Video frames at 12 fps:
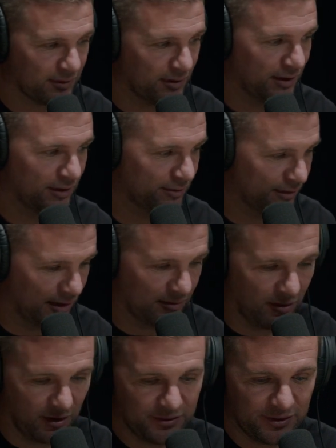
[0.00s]
in in
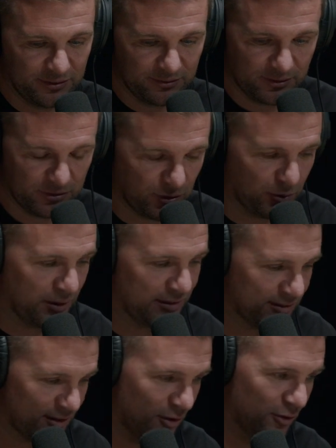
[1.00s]
London two
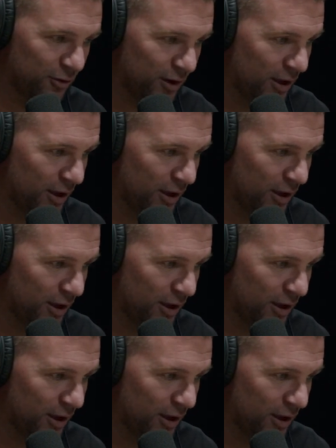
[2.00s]
weeks ago